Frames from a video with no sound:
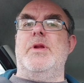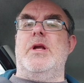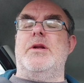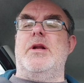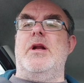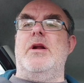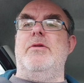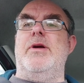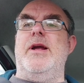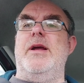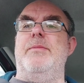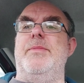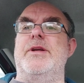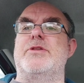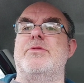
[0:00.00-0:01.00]
I don't know
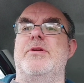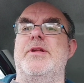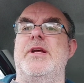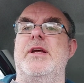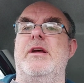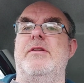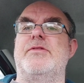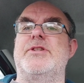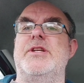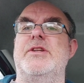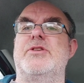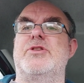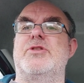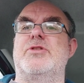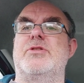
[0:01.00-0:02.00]
hit and miss with it. I've
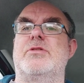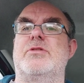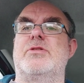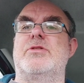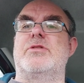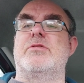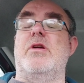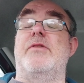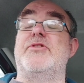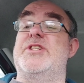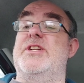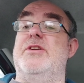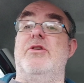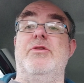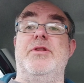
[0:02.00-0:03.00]
seen not
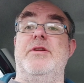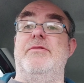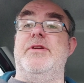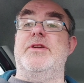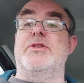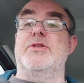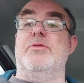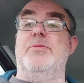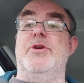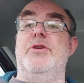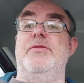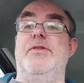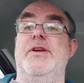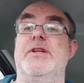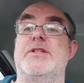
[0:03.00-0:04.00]
seen all the original
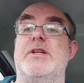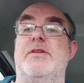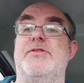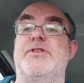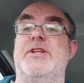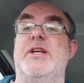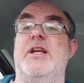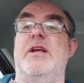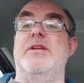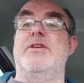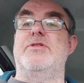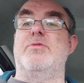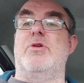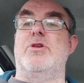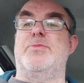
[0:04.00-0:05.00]
movies. I've seen I
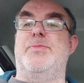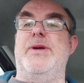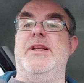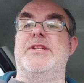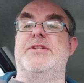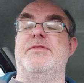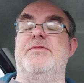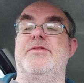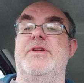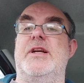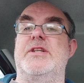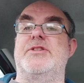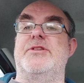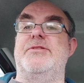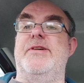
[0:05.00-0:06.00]
used to watch bits of
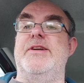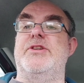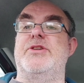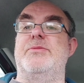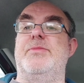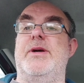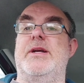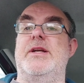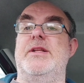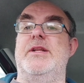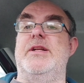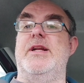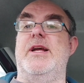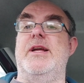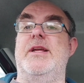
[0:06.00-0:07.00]
Next Generation back in
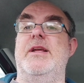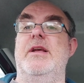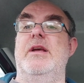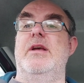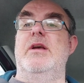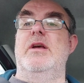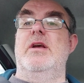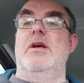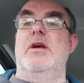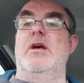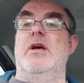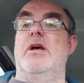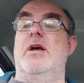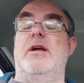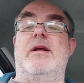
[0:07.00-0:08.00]
the day.
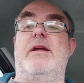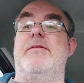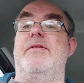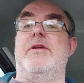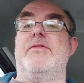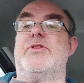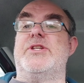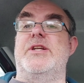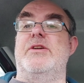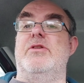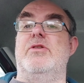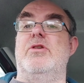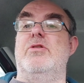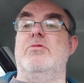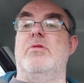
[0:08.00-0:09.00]
Uh, I've never seen it
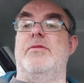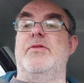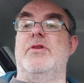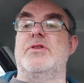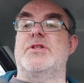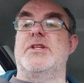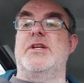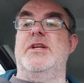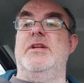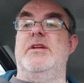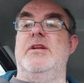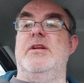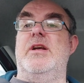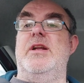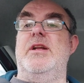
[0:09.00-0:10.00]
all. I'm not
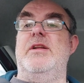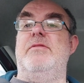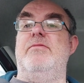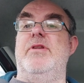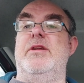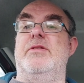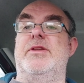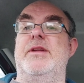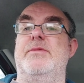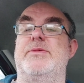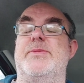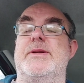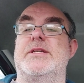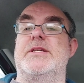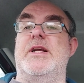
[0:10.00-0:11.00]
seeing any real Deep
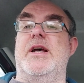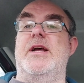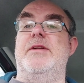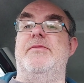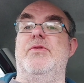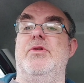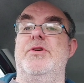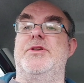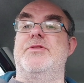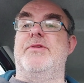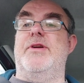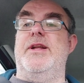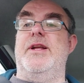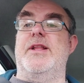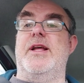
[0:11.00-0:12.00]
Space Nine, Voyager,
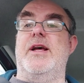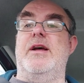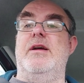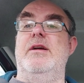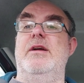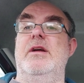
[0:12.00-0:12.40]
any of that.